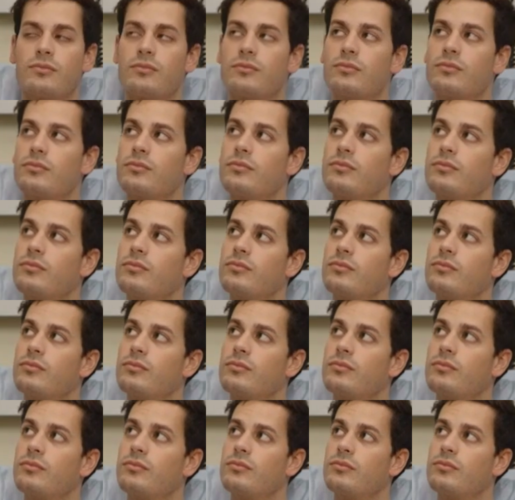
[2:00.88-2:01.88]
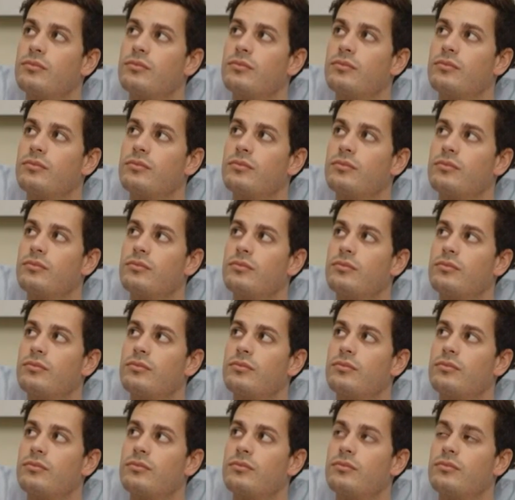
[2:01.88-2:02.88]

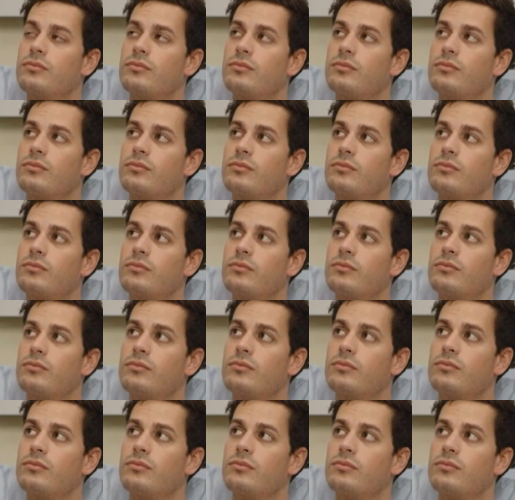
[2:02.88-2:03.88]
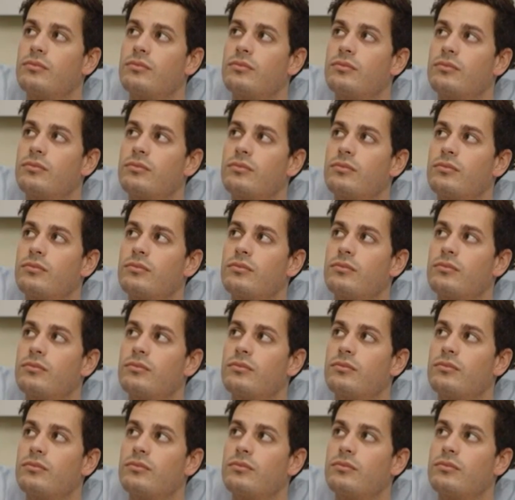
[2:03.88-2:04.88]

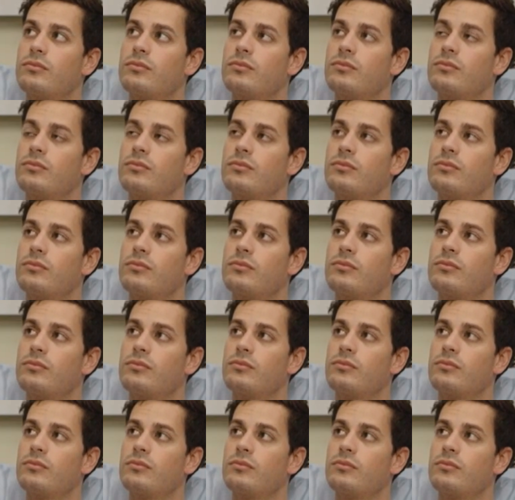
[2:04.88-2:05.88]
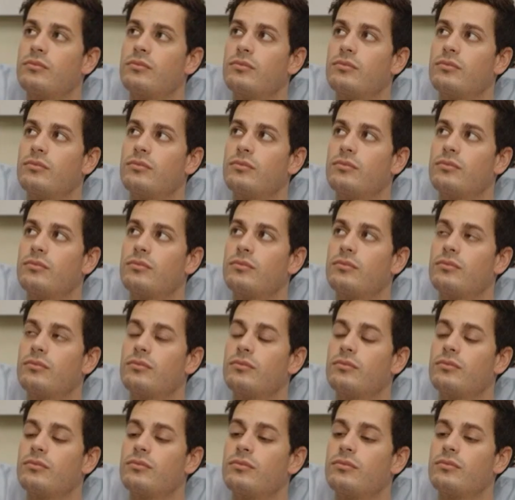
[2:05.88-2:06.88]

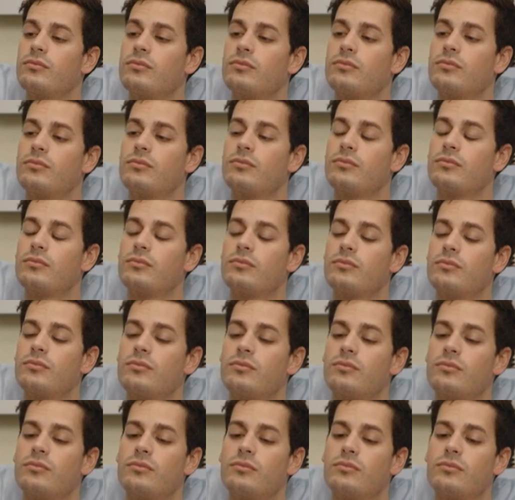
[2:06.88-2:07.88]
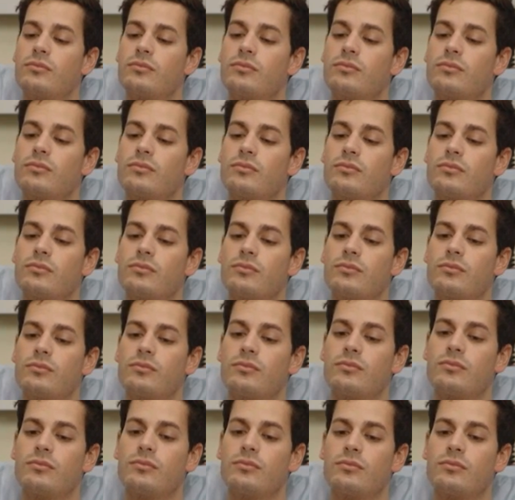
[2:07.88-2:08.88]
No words are spoken by the person on screen.